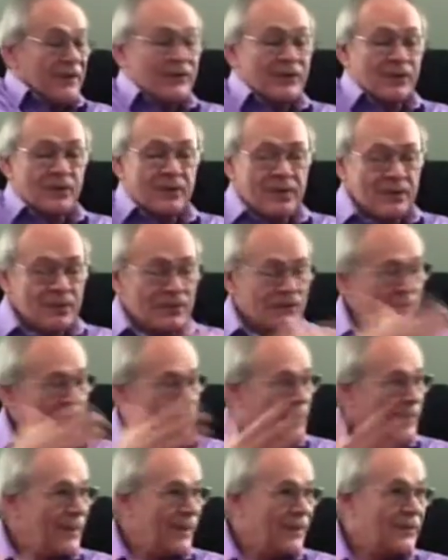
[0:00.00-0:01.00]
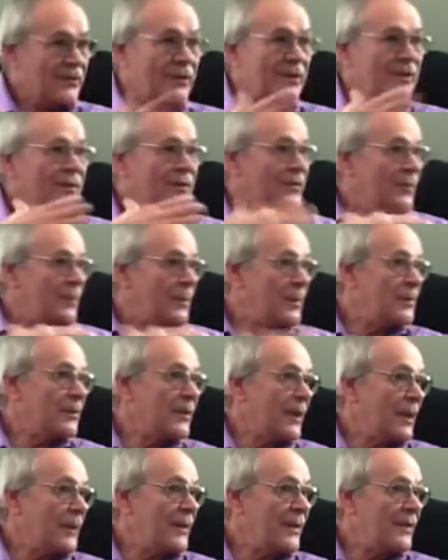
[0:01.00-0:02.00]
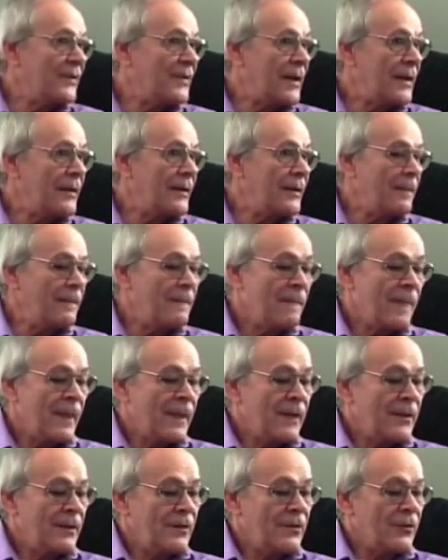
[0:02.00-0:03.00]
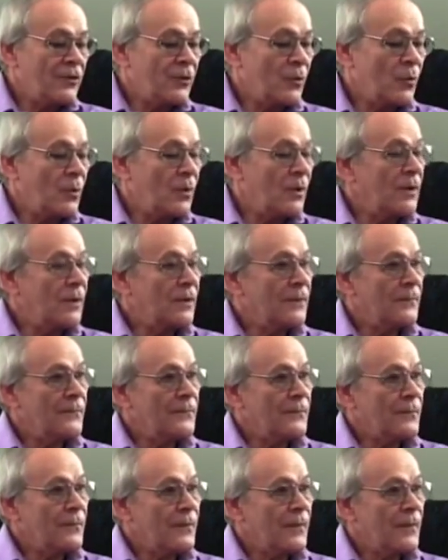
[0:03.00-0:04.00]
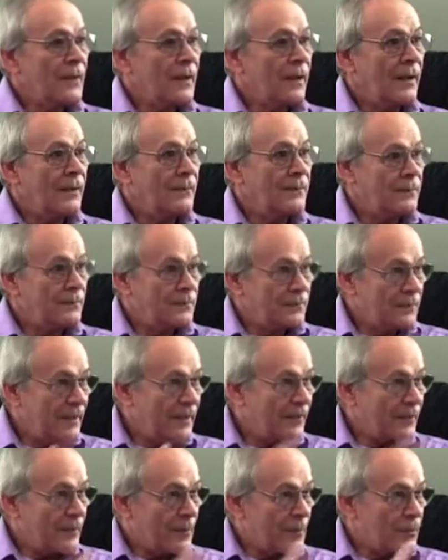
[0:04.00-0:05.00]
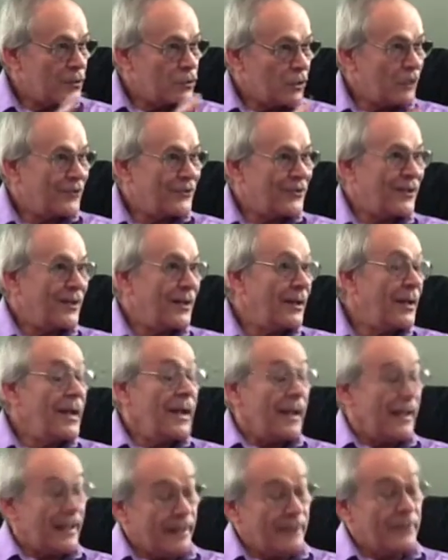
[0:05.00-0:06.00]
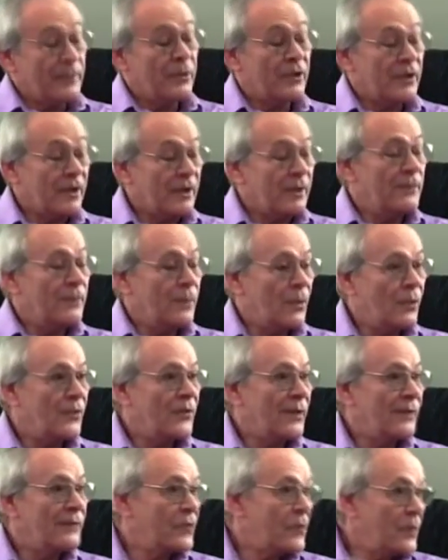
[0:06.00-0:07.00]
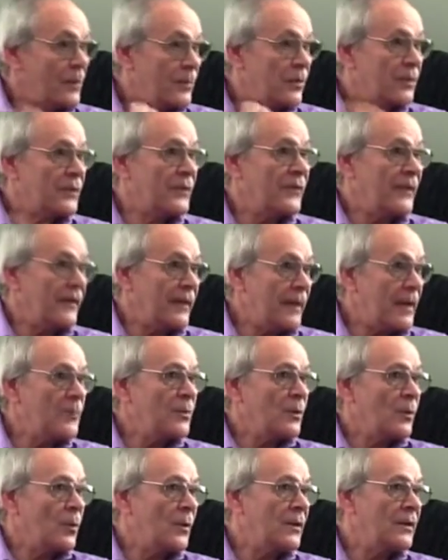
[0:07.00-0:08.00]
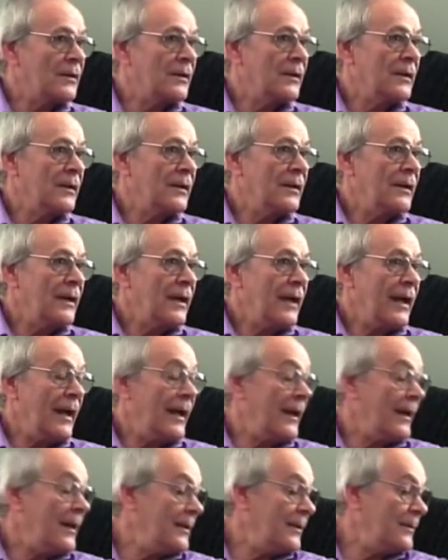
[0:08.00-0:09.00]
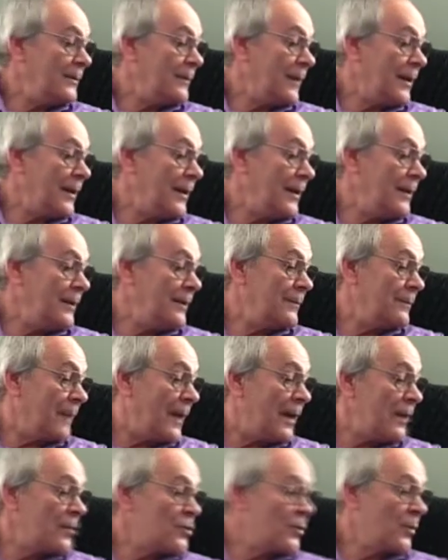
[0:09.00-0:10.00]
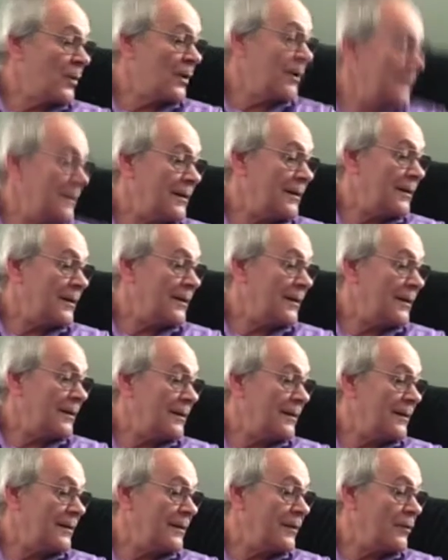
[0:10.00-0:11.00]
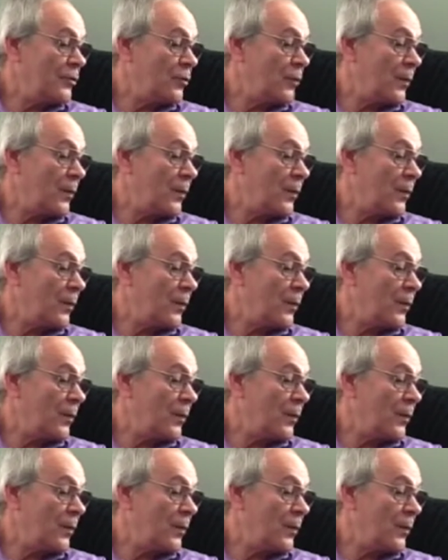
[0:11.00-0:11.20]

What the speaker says: some people can't make Sunday, some people can't make Saturday. So I'm giving them a choice there. And I'm booking them both. I've already booked for the April one, and my March one, the